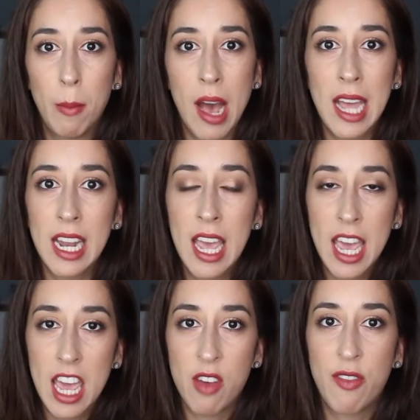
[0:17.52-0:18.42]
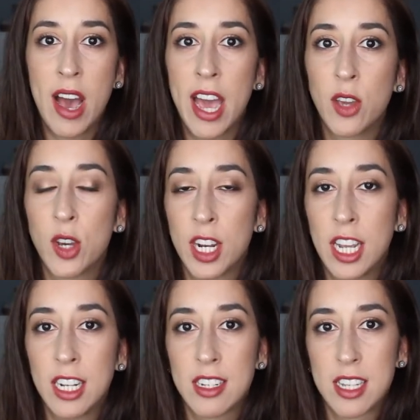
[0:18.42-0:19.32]
but if I
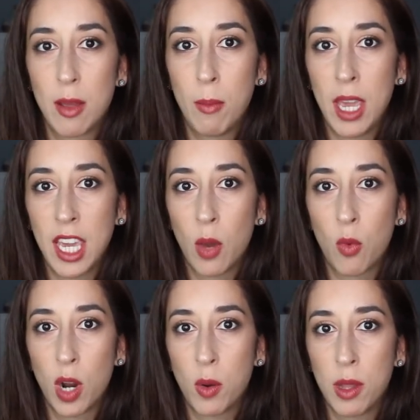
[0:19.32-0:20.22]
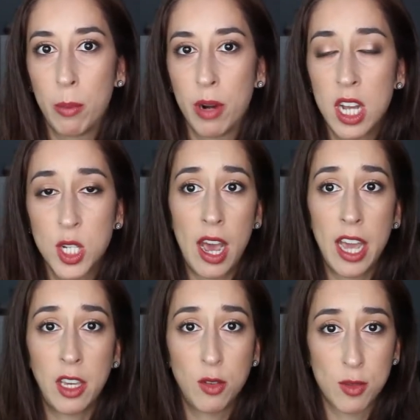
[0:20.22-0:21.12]
couldn't make it work with a brush,
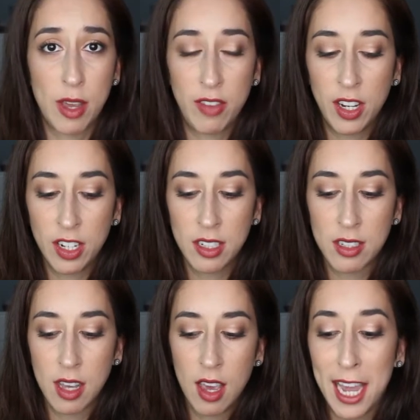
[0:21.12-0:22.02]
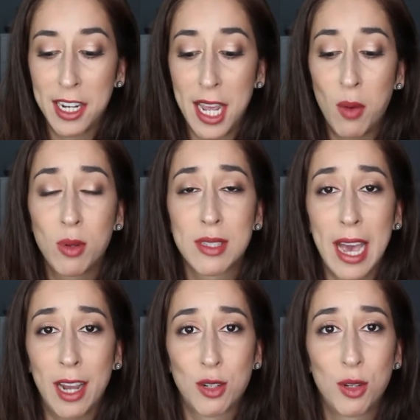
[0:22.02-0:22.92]
I used my fingers. And it was
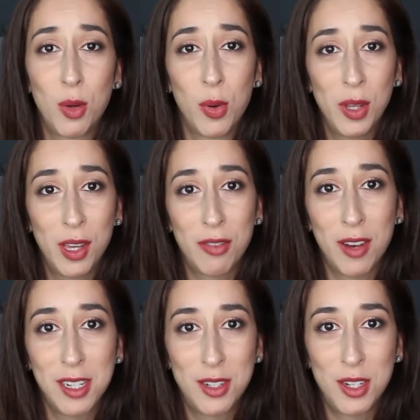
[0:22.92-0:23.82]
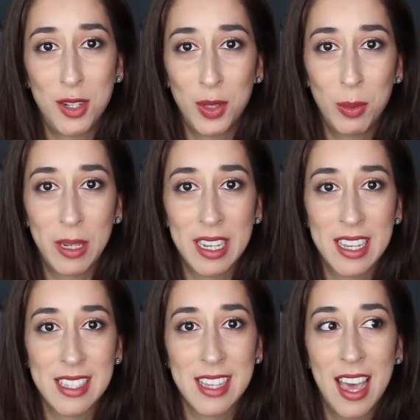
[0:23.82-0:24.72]
actually really fun to do
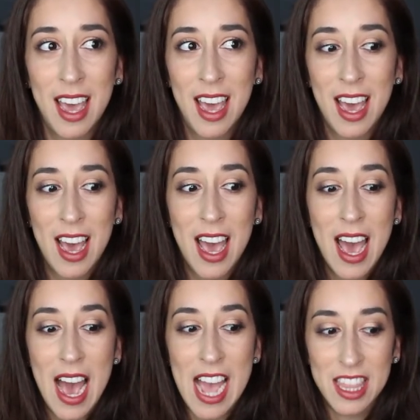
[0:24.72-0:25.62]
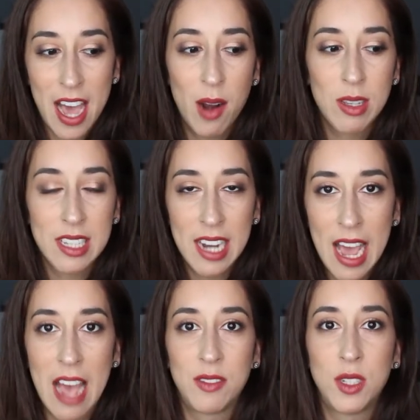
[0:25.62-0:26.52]
because I thought I was gonna
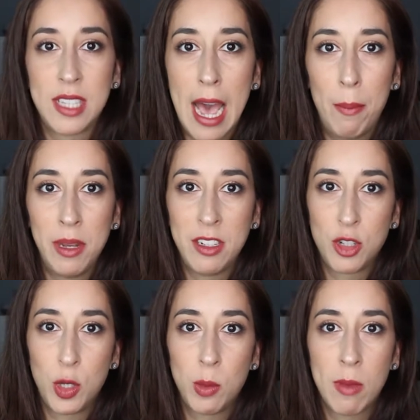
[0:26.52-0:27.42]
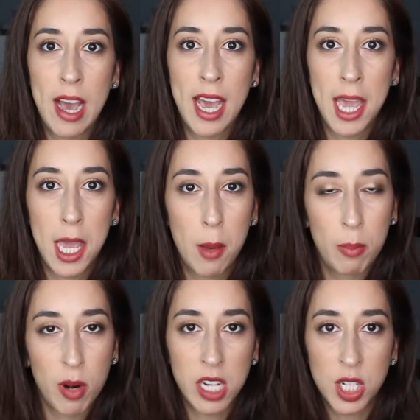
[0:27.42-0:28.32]
have to tap into my
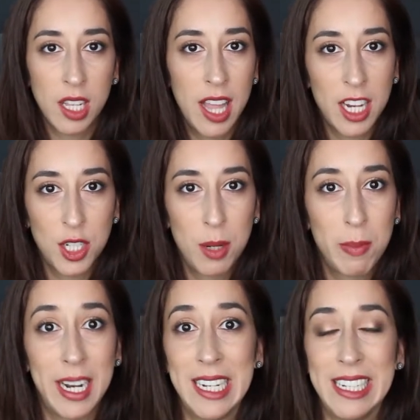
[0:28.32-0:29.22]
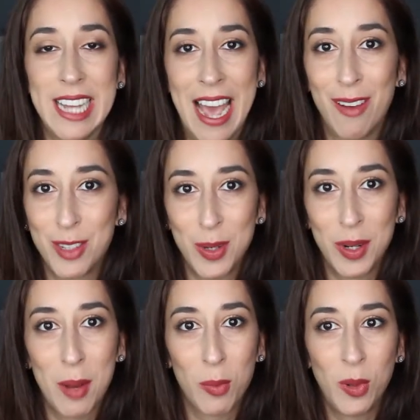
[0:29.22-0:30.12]
brush collection, but I didn't have to,
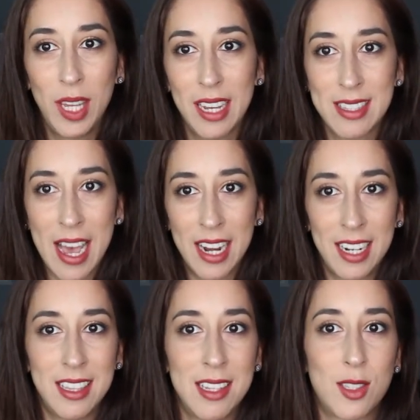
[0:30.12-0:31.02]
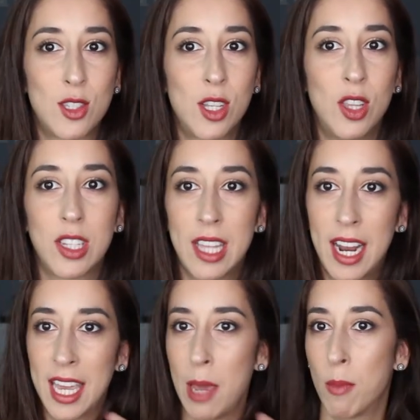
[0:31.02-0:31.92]
and I'm really excited, and this is a look that
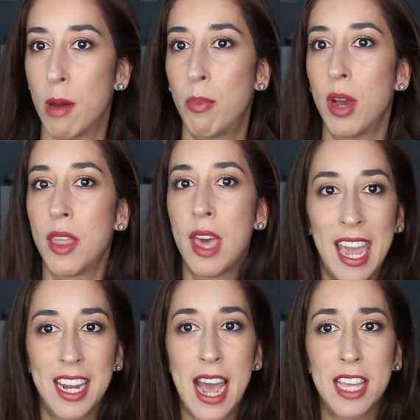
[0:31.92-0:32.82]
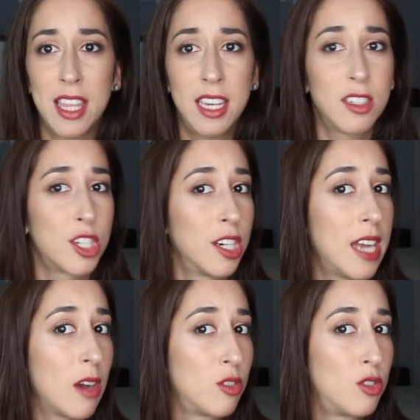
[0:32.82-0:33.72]
I came up with, and I think it
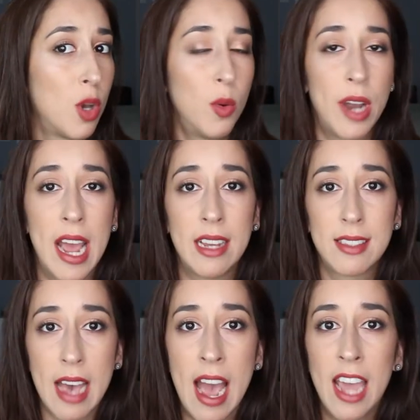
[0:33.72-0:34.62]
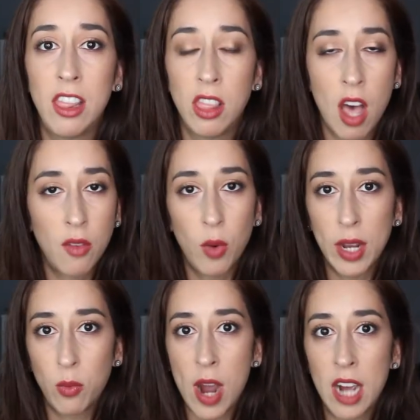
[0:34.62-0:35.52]
turned out so nice. I love
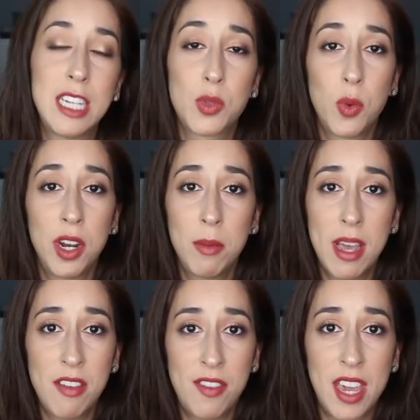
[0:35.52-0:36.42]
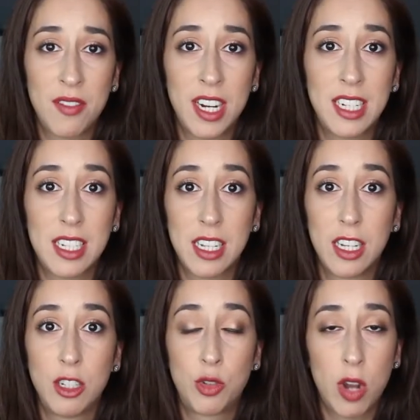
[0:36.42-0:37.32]
Wet n Wild. It's one of my favorite
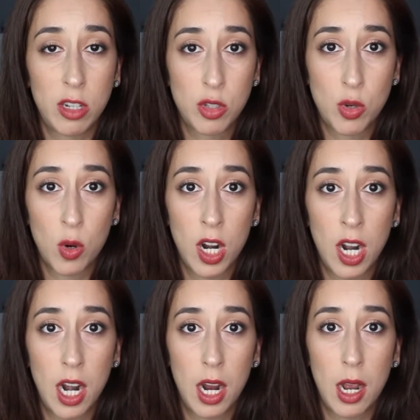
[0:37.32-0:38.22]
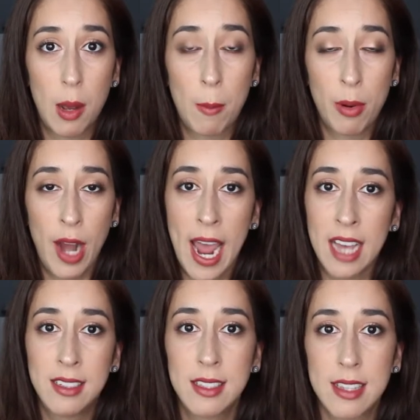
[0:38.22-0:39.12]
drugstore
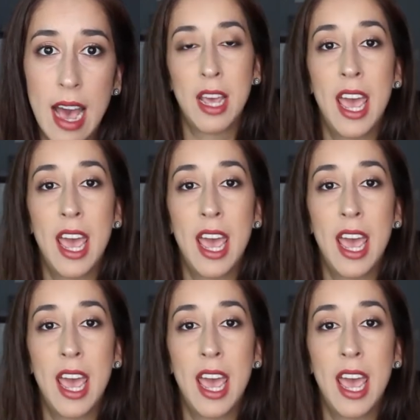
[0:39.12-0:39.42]
brands.